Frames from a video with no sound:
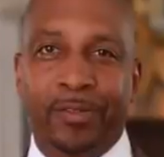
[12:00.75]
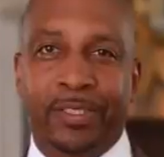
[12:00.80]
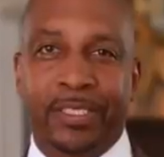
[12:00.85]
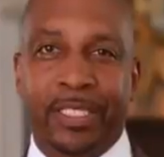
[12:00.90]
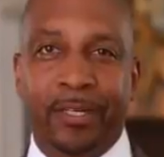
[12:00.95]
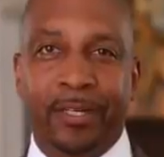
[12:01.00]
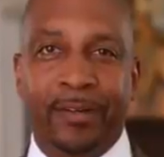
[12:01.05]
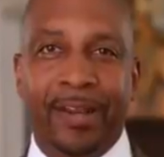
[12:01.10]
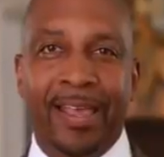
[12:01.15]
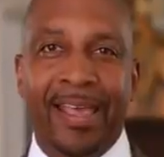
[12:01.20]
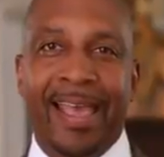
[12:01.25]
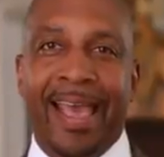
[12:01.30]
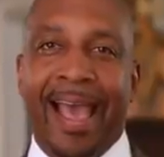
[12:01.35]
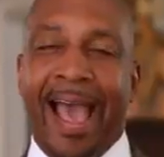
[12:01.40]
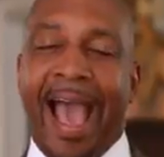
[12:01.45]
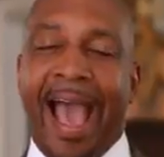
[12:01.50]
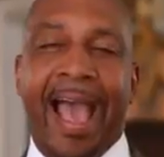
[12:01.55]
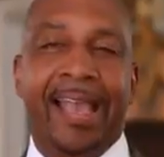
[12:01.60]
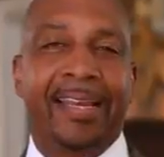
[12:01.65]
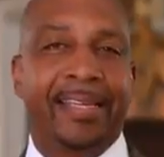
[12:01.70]
Shield,
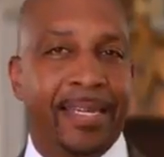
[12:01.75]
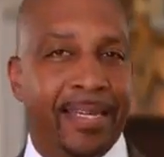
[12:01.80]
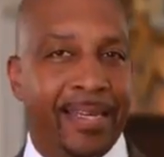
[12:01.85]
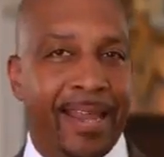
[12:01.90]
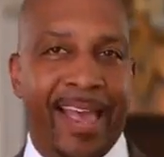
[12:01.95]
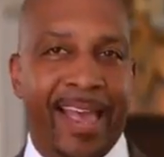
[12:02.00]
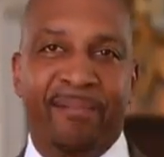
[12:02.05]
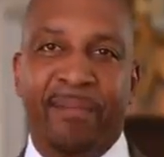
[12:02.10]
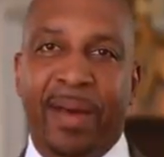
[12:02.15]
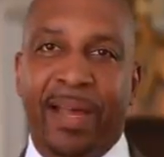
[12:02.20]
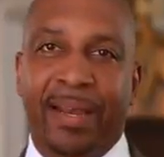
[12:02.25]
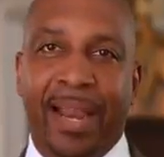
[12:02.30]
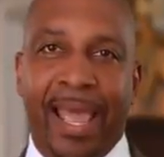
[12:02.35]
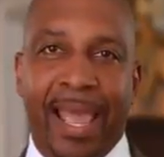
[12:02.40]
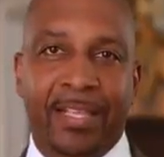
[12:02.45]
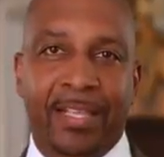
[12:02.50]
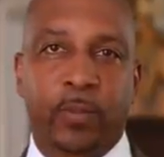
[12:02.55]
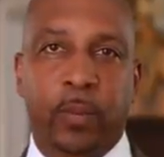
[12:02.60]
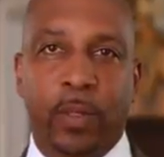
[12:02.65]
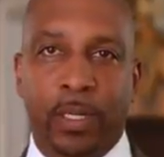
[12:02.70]
I didn't have my
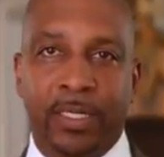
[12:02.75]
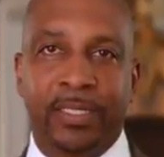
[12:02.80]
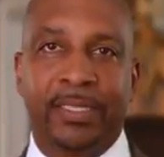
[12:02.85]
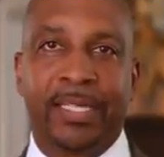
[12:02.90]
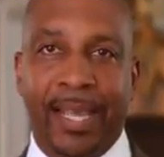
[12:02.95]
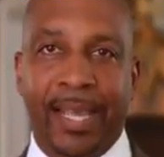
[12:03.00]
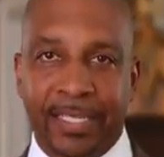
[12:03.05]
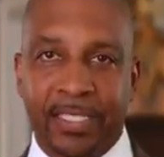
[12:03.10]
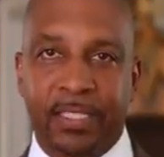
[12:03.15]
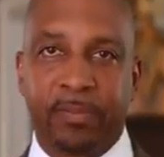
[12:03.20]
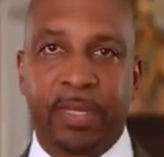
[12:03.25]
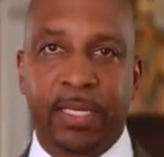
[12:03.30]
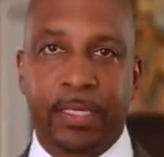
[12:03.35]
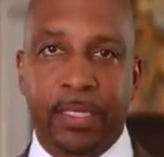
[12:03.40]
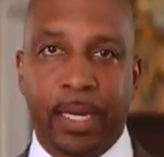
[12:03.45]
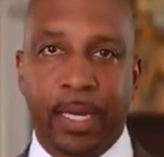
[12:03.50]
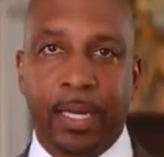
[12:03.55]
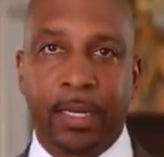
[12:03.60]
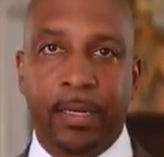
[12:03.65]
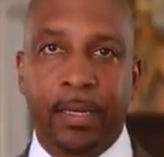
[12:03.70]
last will and testament
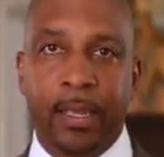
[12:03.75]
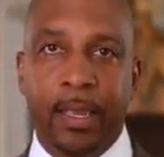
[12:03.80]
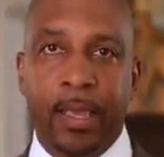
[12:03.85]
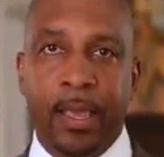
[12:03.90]
done.